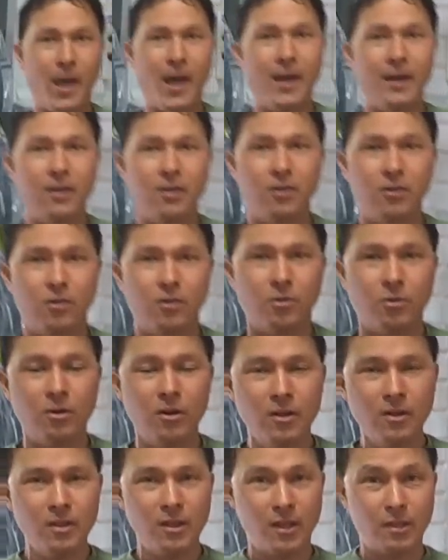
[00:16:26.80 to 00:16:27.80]
a
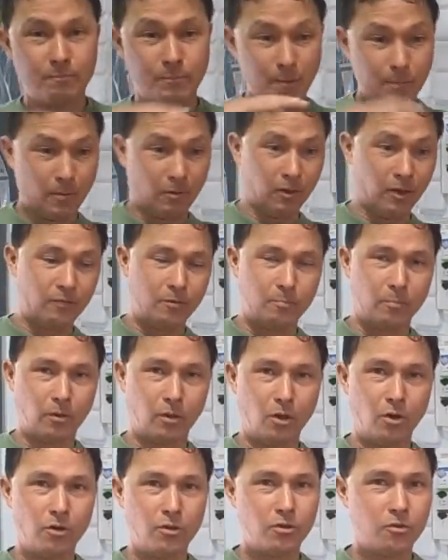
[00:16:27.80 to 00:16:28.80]
patio and people living
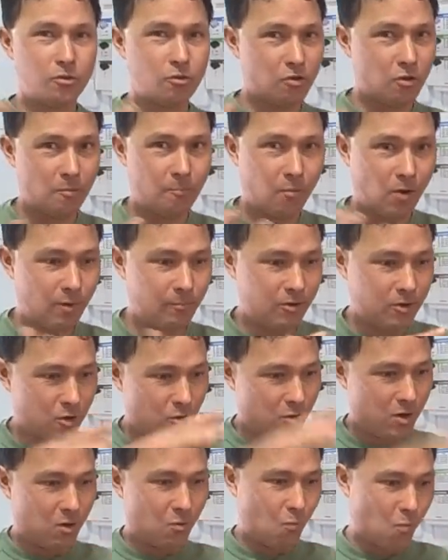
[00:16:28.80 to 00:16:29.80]
below you, you're in an apartment,
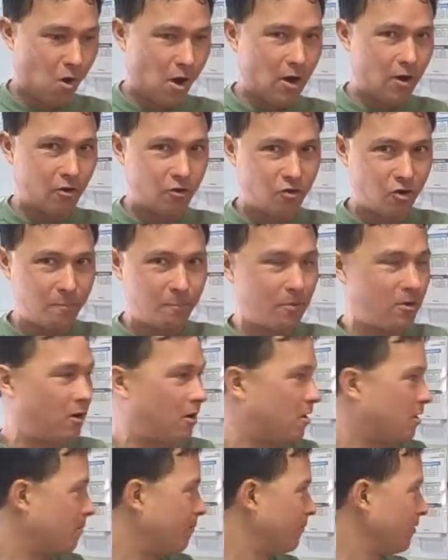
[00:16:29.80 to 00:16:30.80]
you don't want water dripping
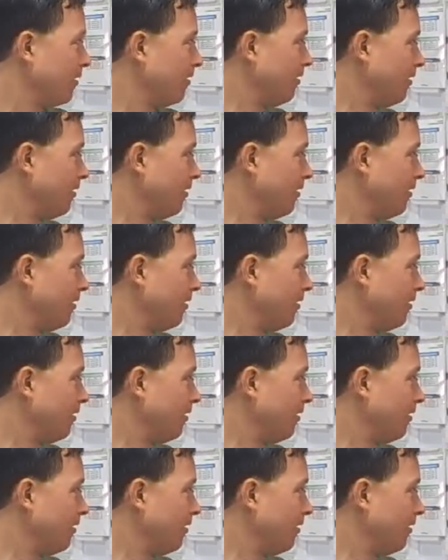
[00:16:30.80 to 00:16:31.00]
on them.